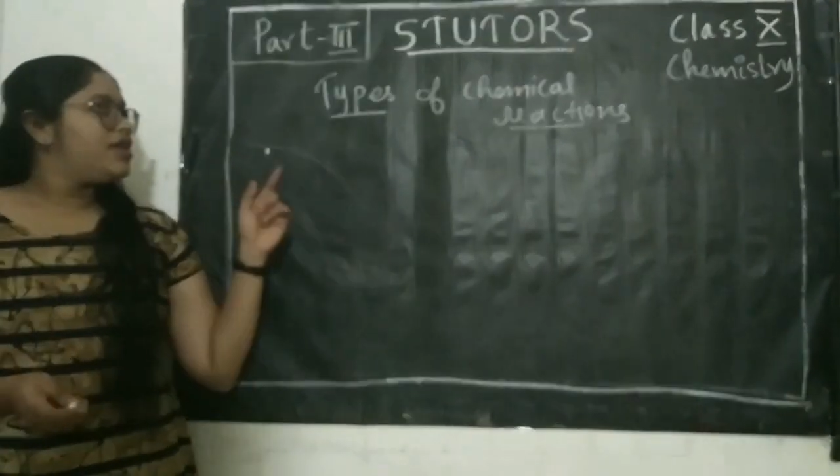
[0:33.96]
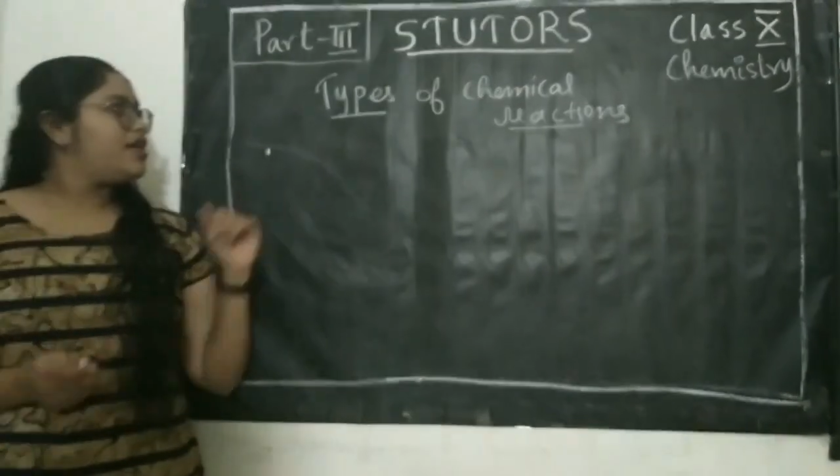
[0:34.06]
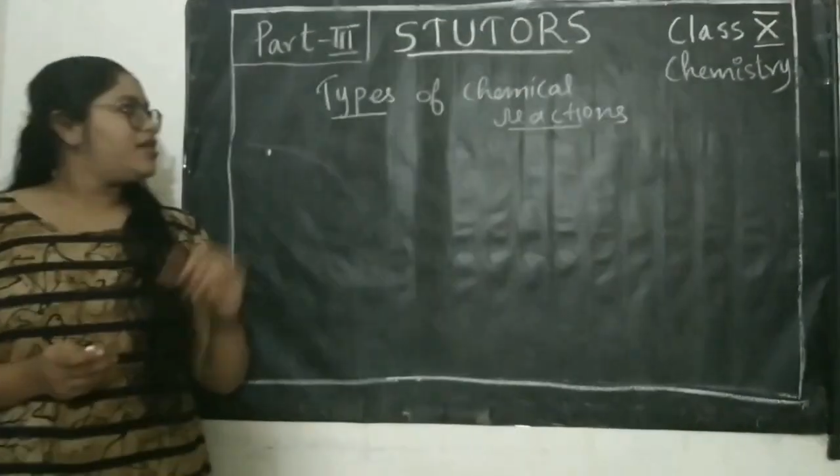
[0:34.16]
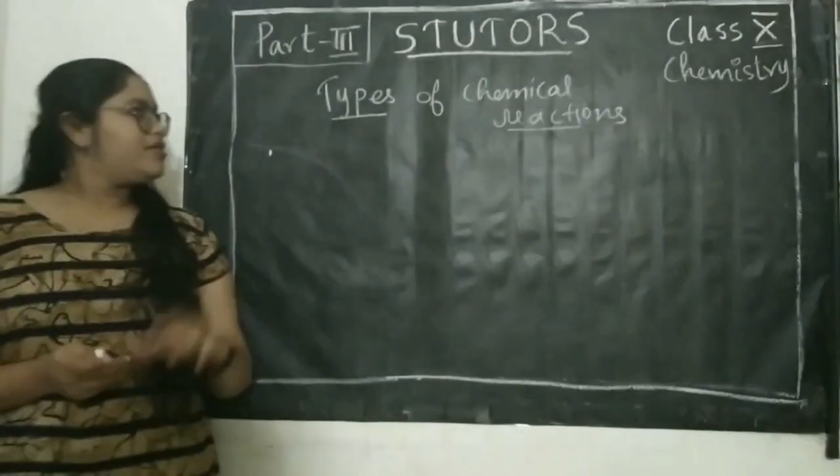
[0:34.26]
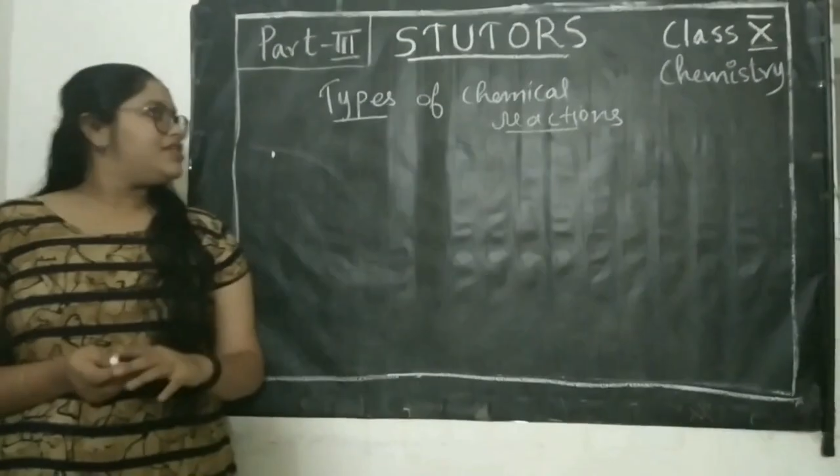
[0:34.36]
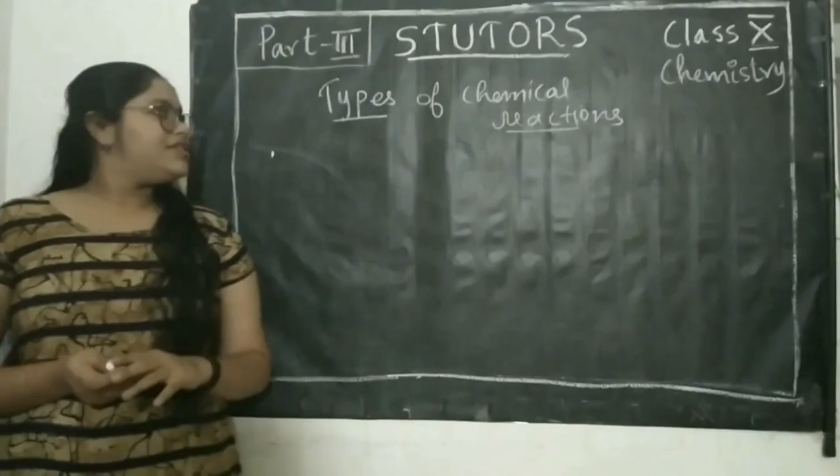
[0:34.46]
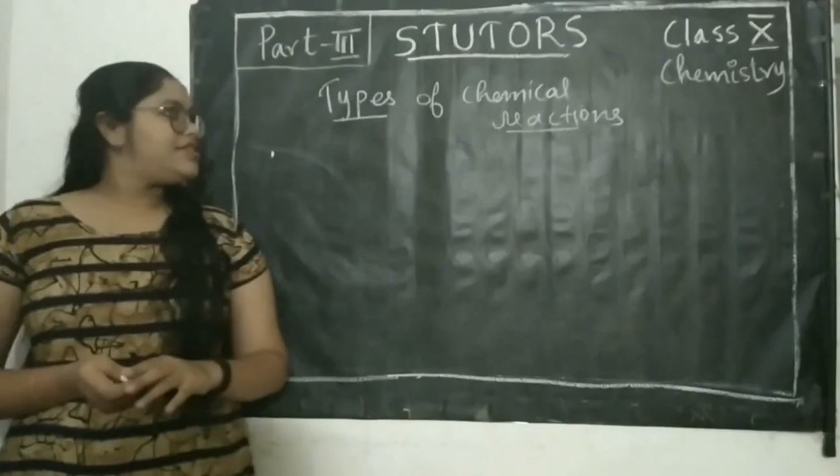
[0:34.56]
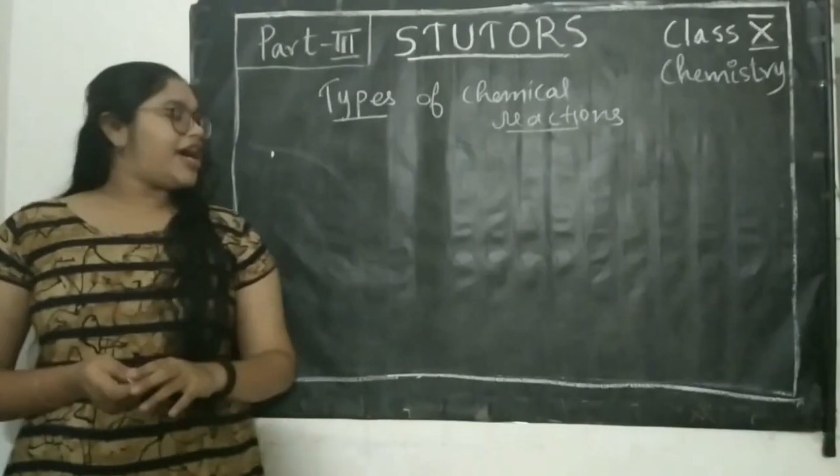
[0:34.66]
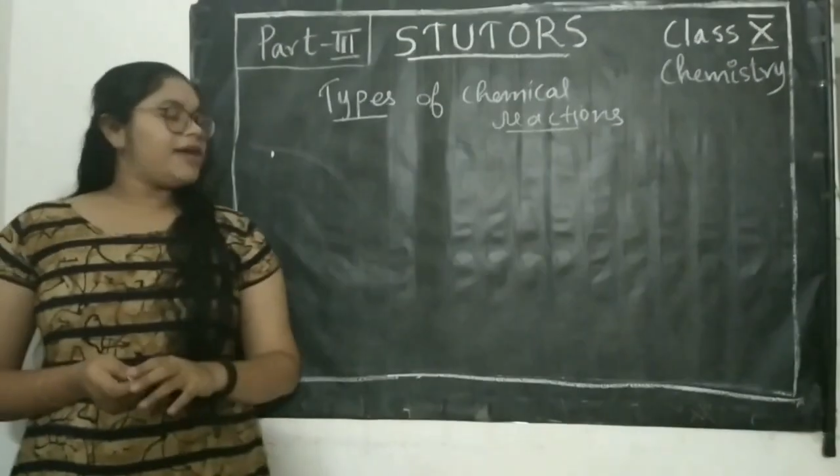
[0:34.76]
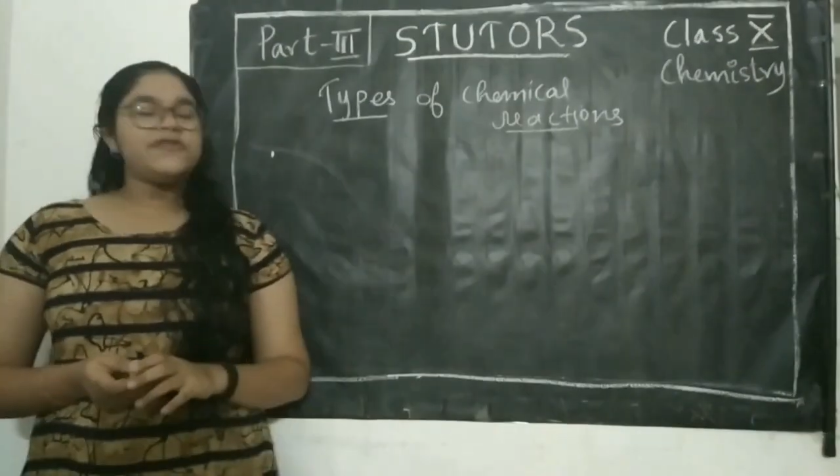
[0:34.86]
Here,
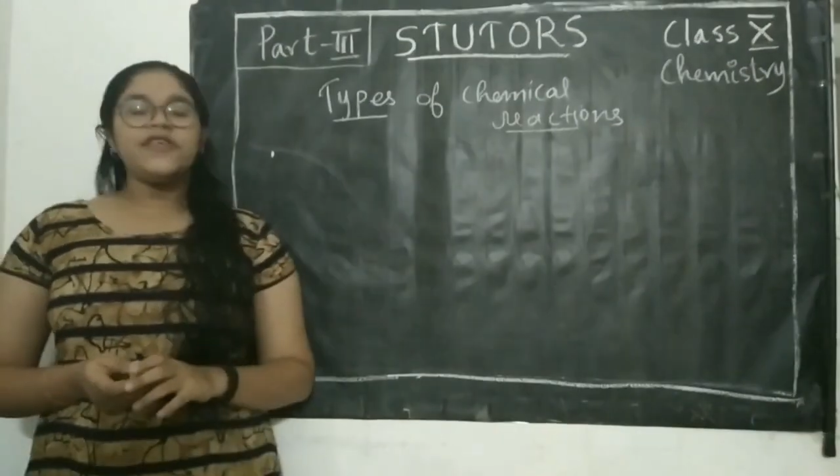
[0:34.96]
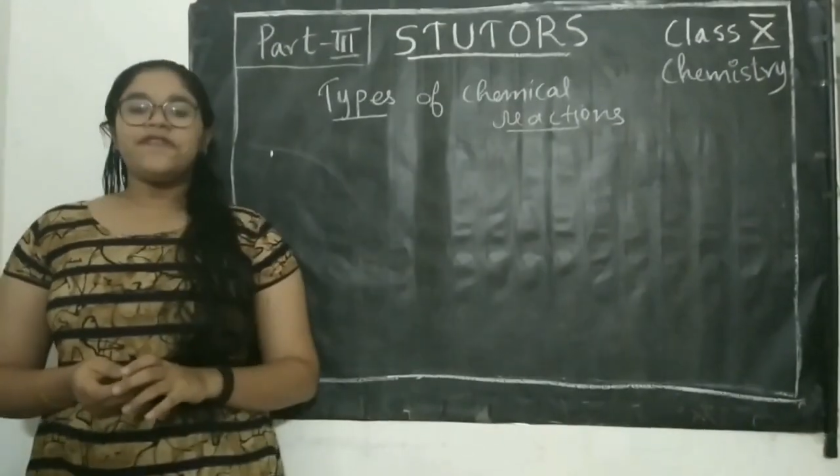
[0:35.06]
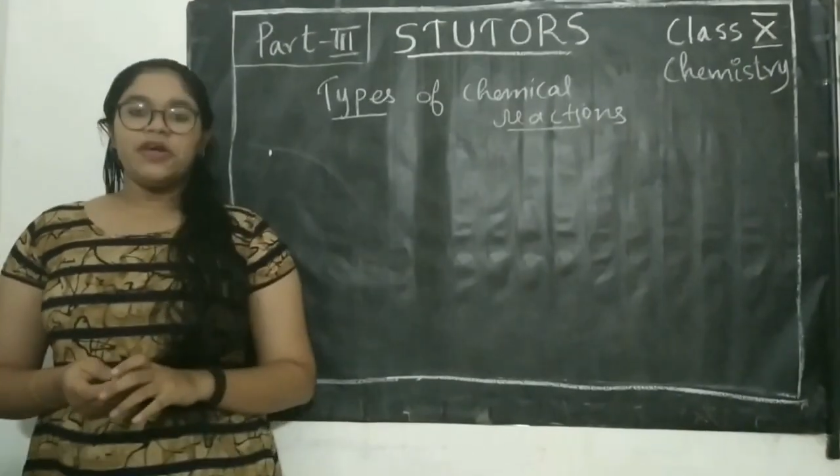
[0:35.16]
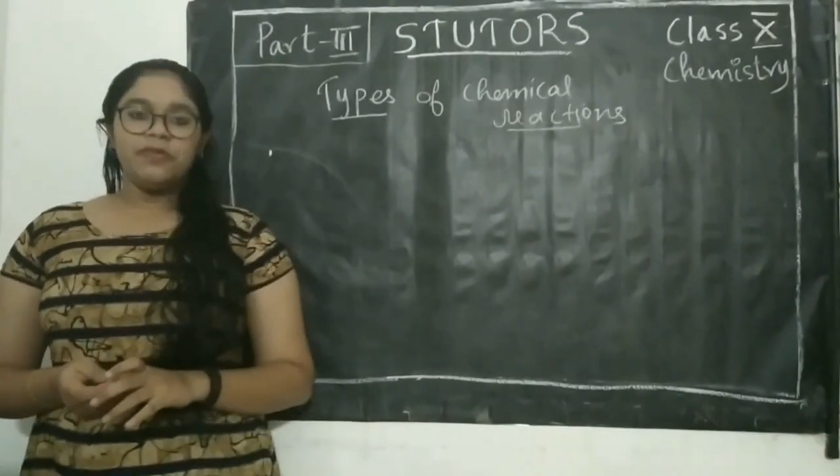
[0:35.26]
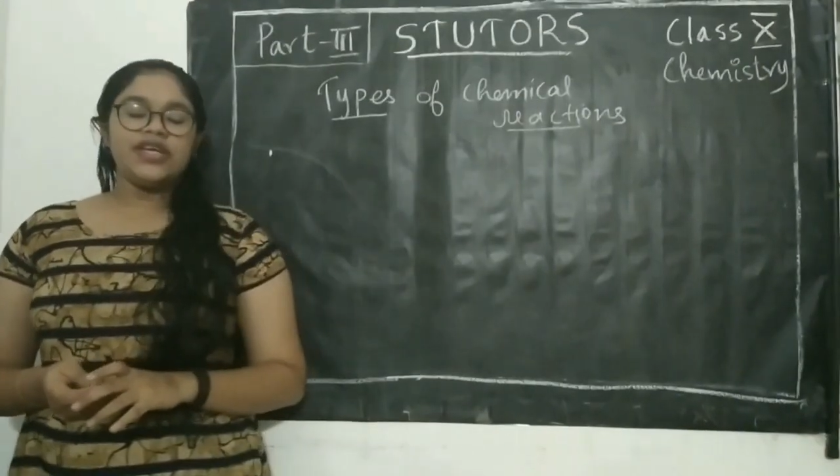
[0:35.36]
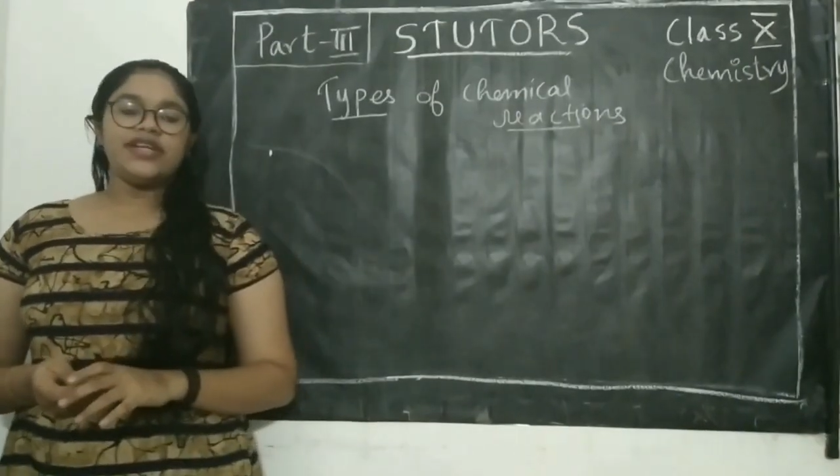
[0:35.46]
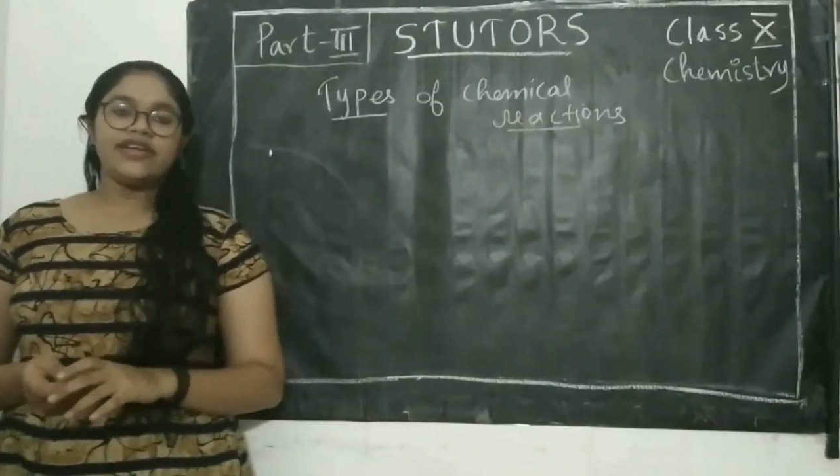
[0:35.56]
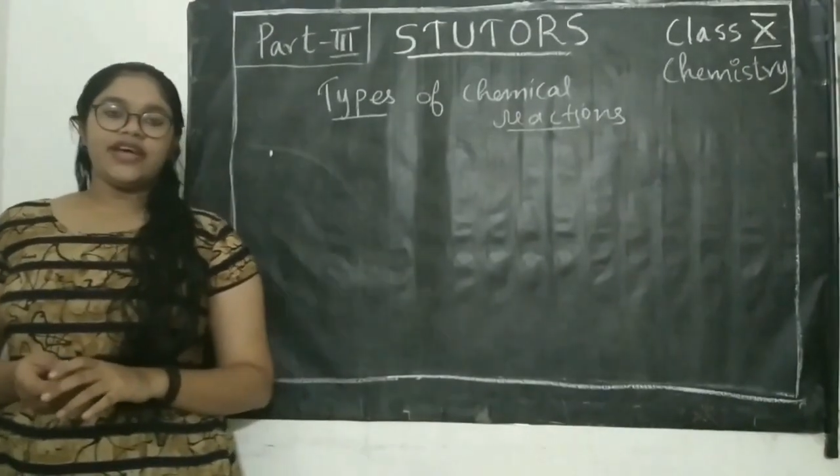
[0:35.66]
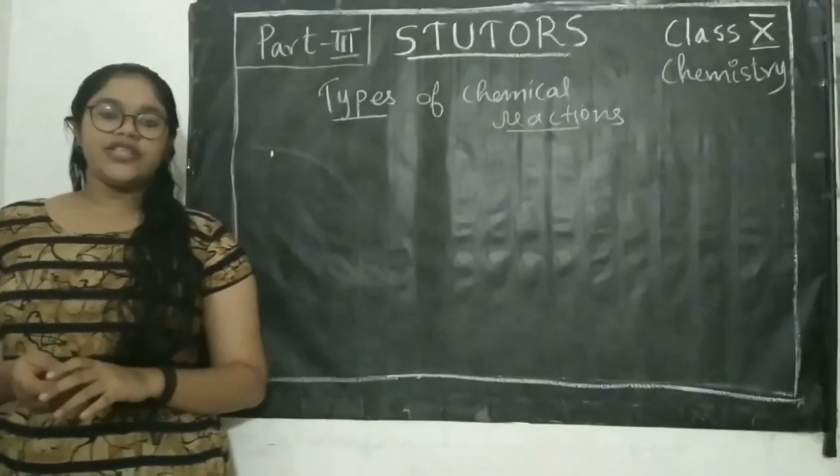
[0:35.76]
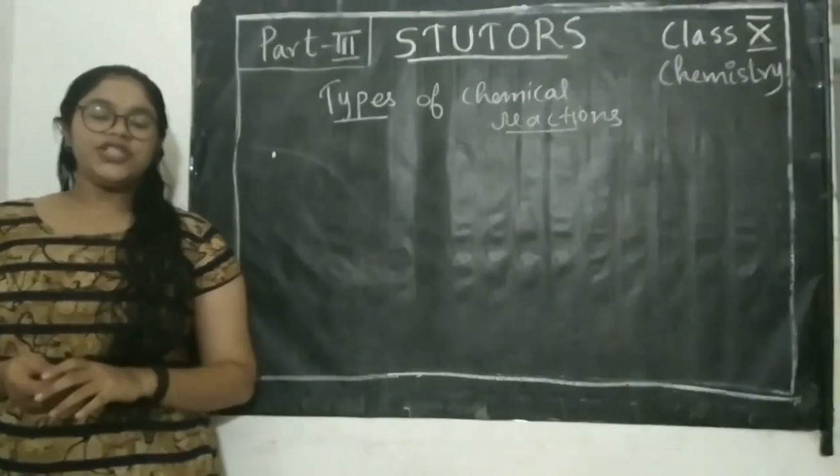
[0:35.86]
types of chemical
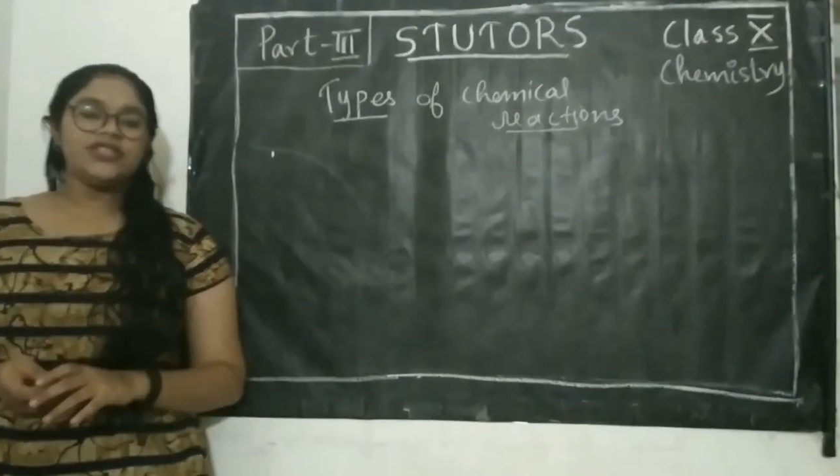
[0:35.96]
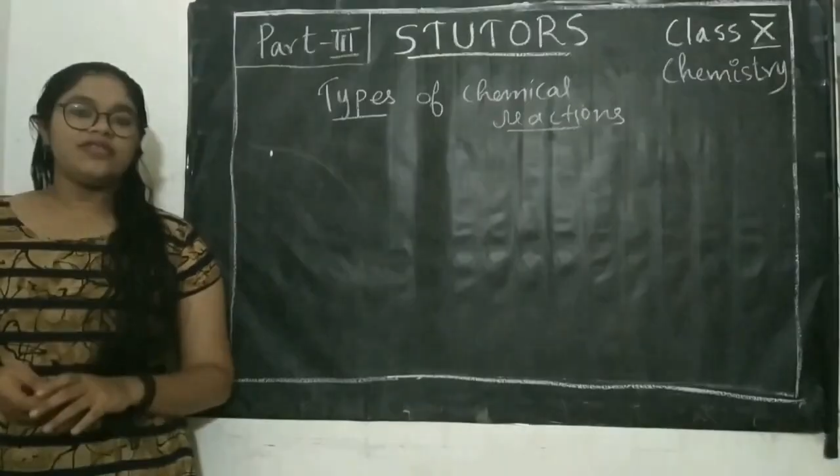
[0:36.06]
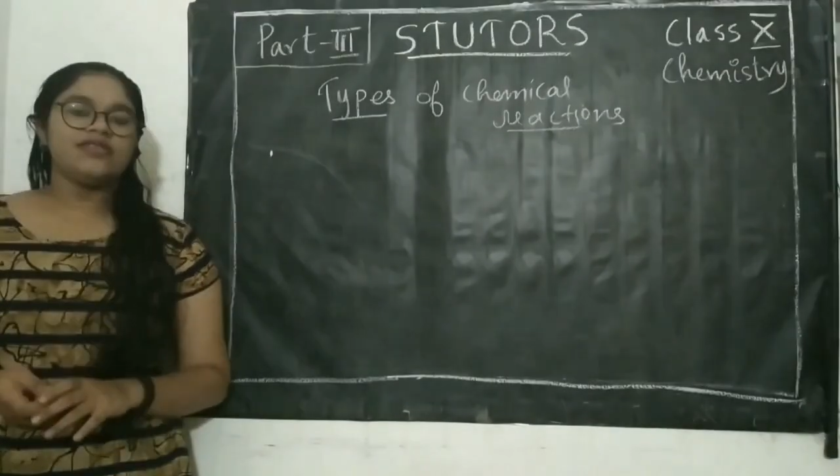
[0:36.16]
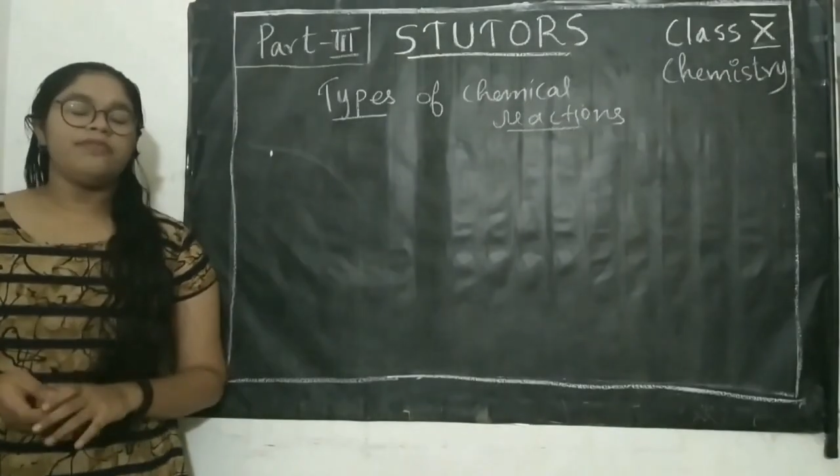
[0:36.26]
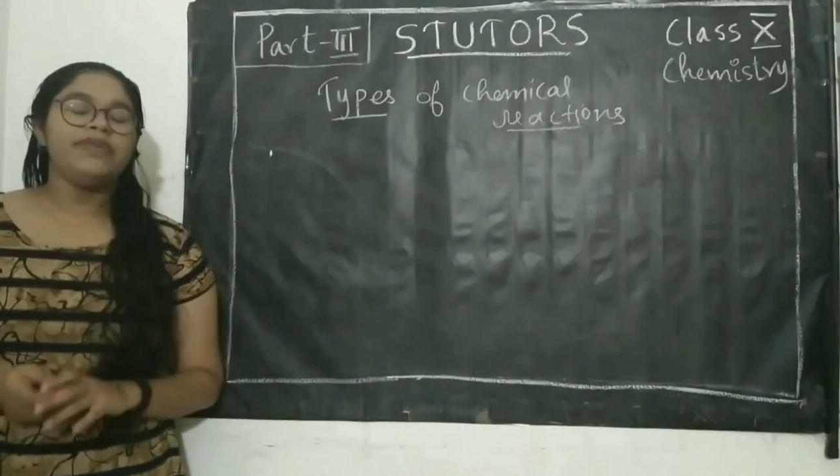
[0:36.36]
reactions.